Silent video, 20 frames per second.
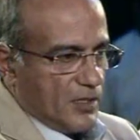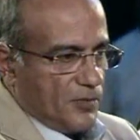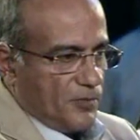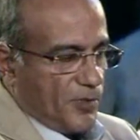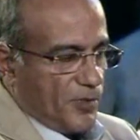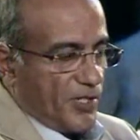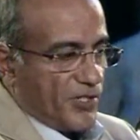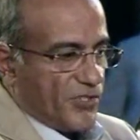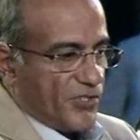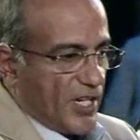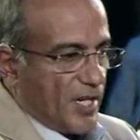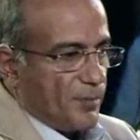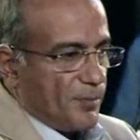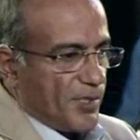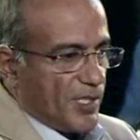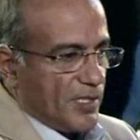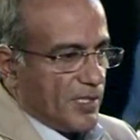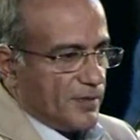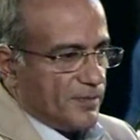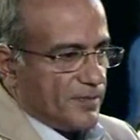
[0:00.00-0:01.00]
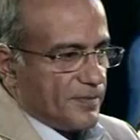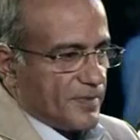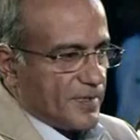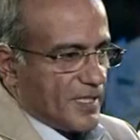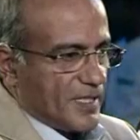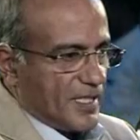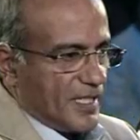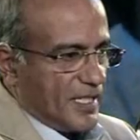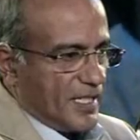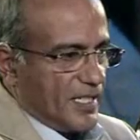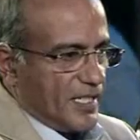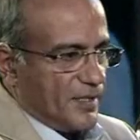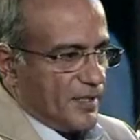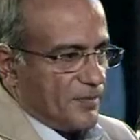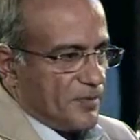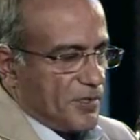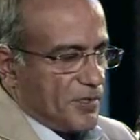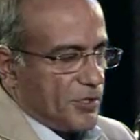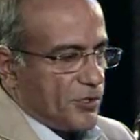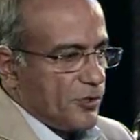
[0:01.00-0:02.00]
For example,
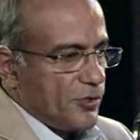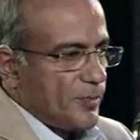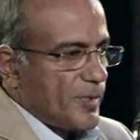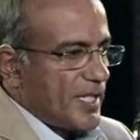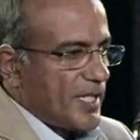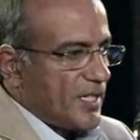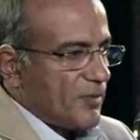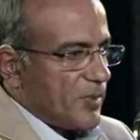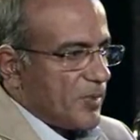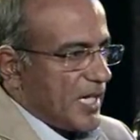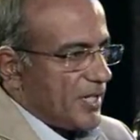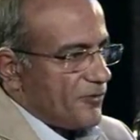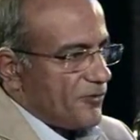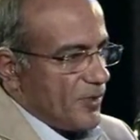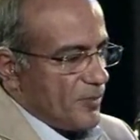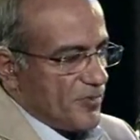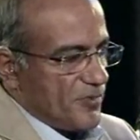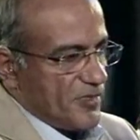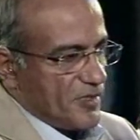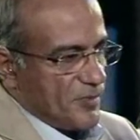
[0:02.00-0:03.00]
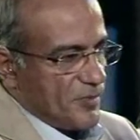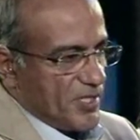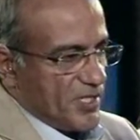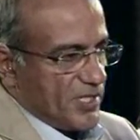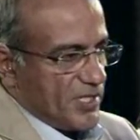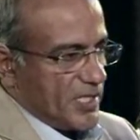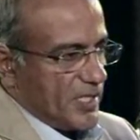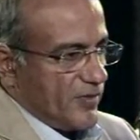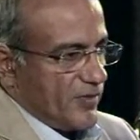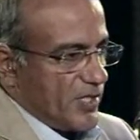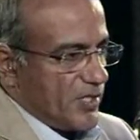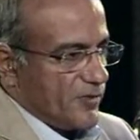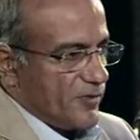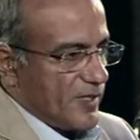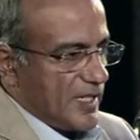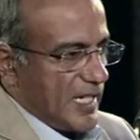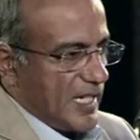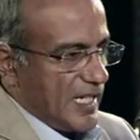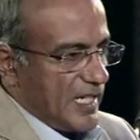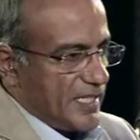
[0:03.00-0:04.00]
the 2 burning platforms which Mr.
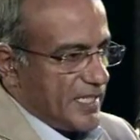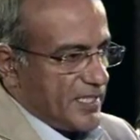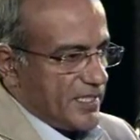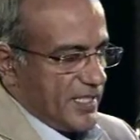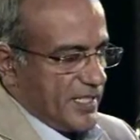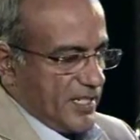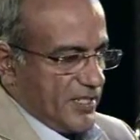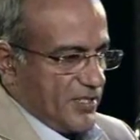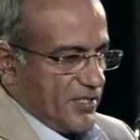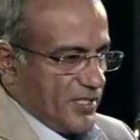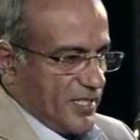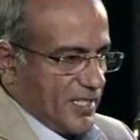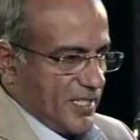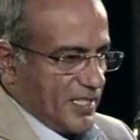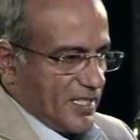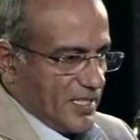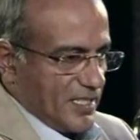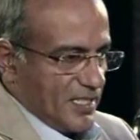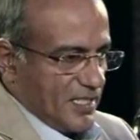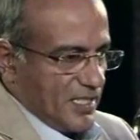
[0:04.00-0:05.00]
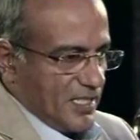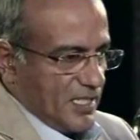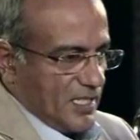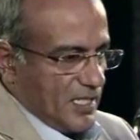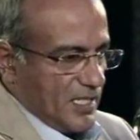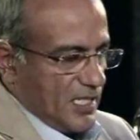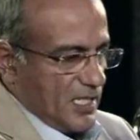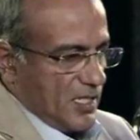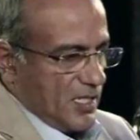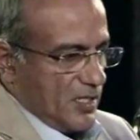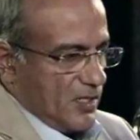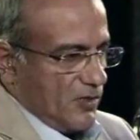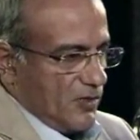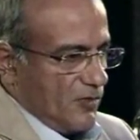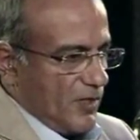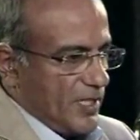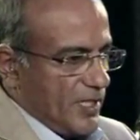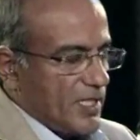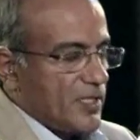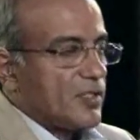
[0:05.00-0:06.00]
Deveshwar highlighted yesterday,
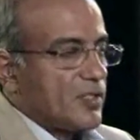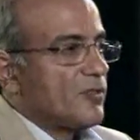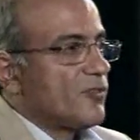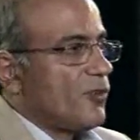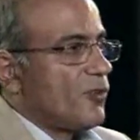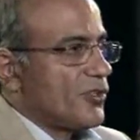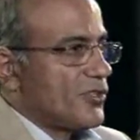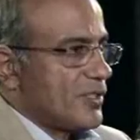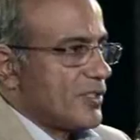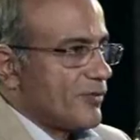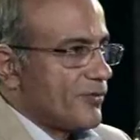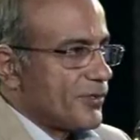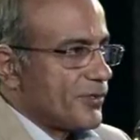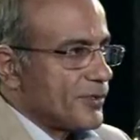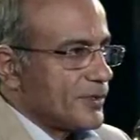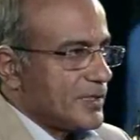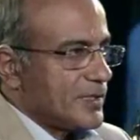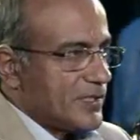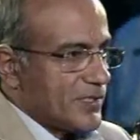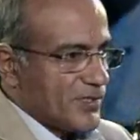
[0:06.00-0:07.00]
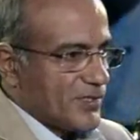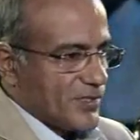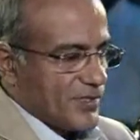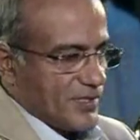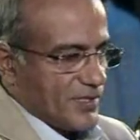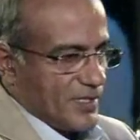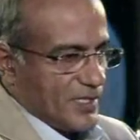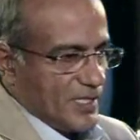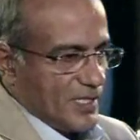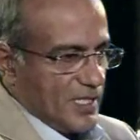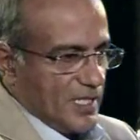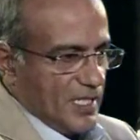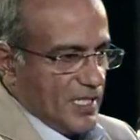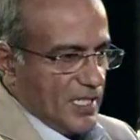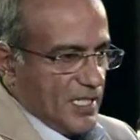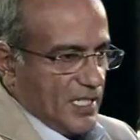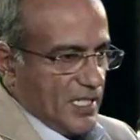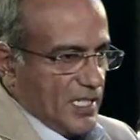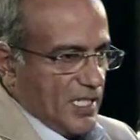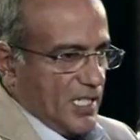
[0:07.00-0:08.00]
one around fossil fuels
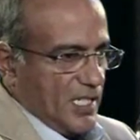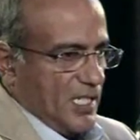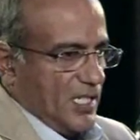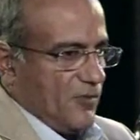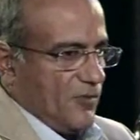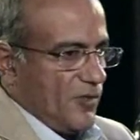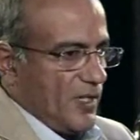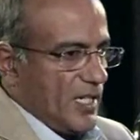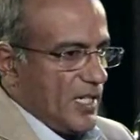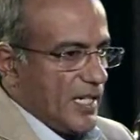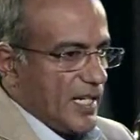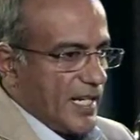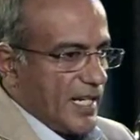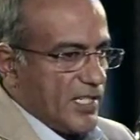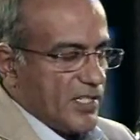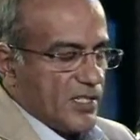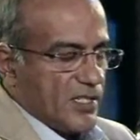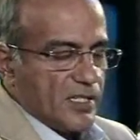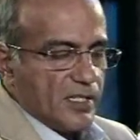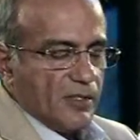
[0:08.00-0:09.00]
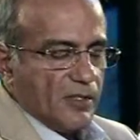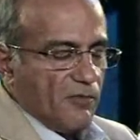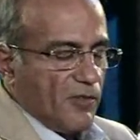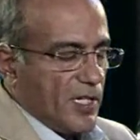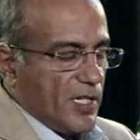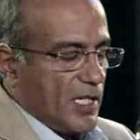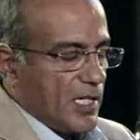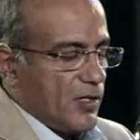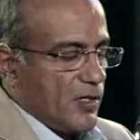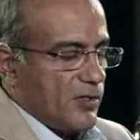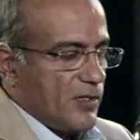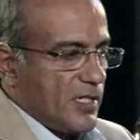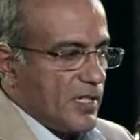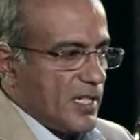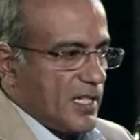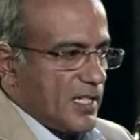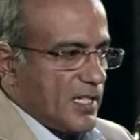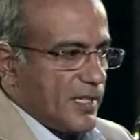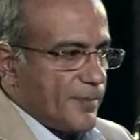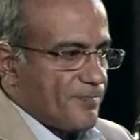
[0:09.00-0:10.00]
and one around
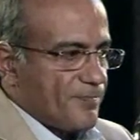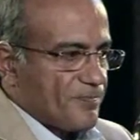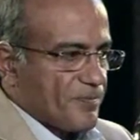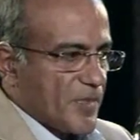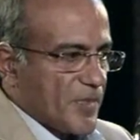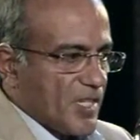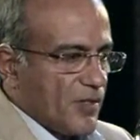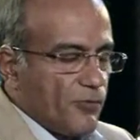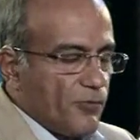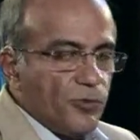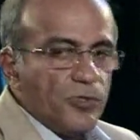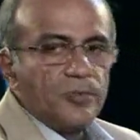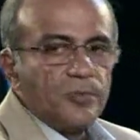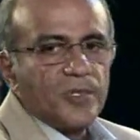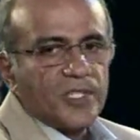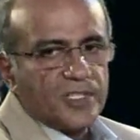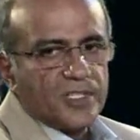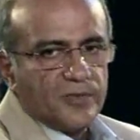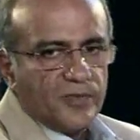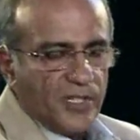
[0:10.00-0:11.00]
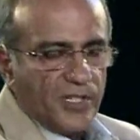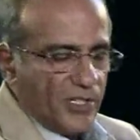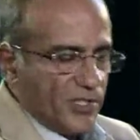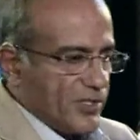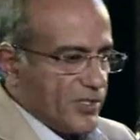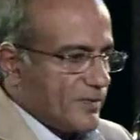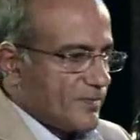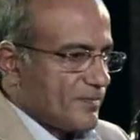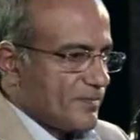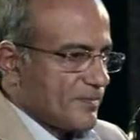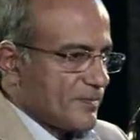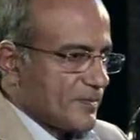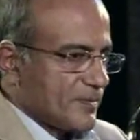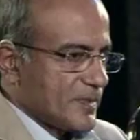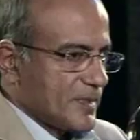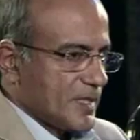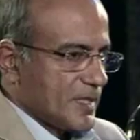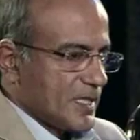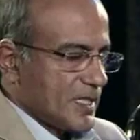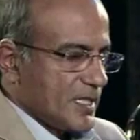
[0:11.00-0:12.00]
food preservation.
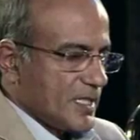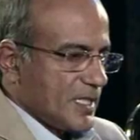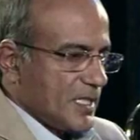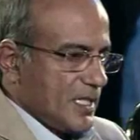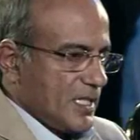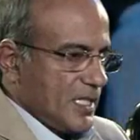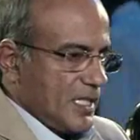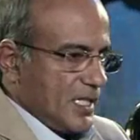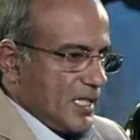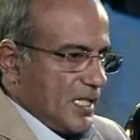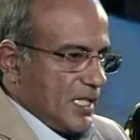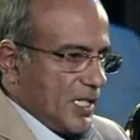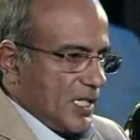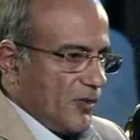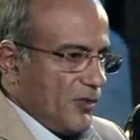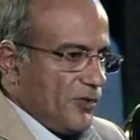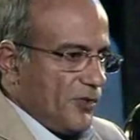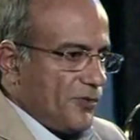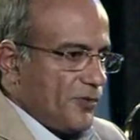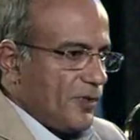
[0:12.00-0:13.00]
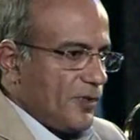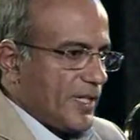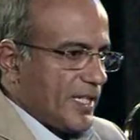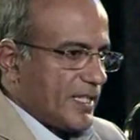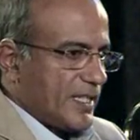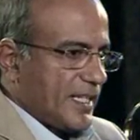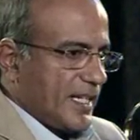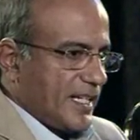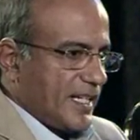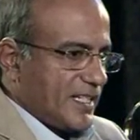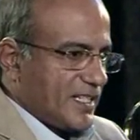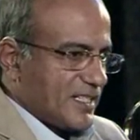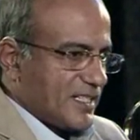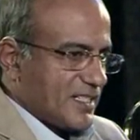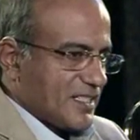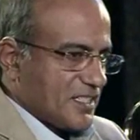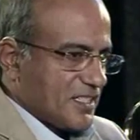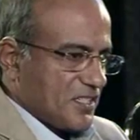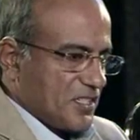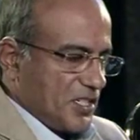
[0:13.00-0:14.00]
Now, if you look at
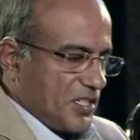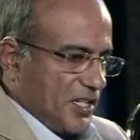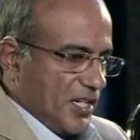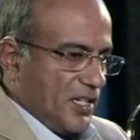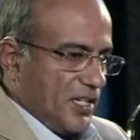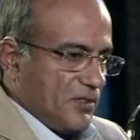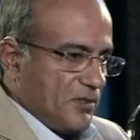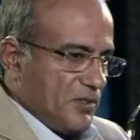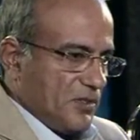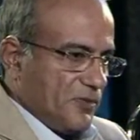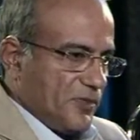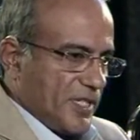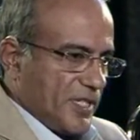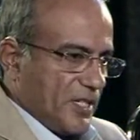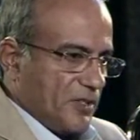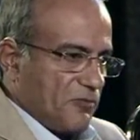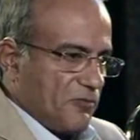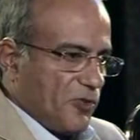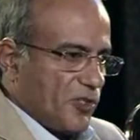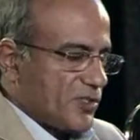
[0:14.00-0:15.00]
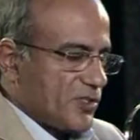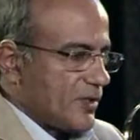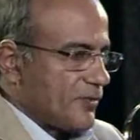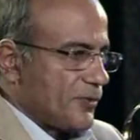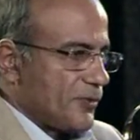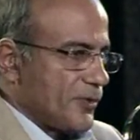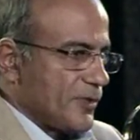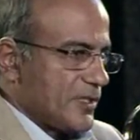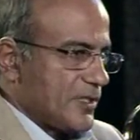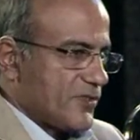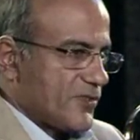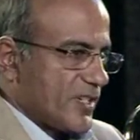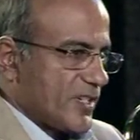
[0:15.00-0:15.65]
that, if you take fossil fuels,